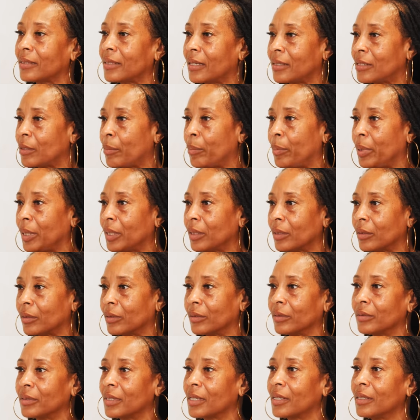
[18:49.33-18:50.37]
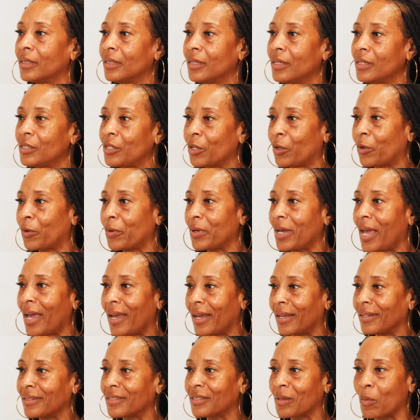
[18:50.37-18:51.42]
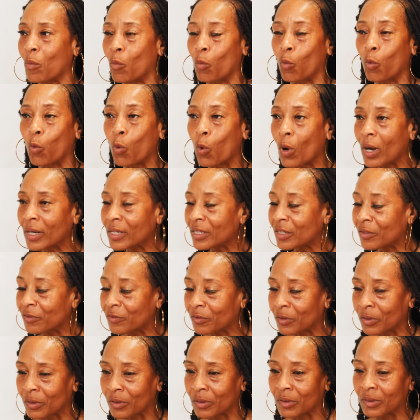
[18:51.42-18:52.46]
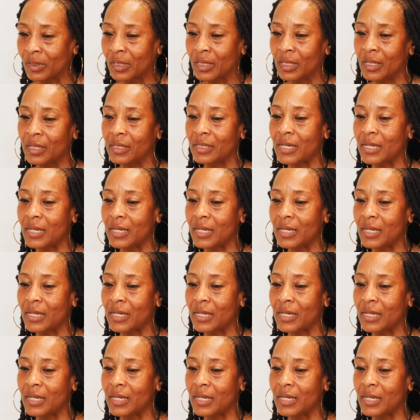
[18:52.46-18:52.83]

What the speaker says: I said, to build, to create some wonderful,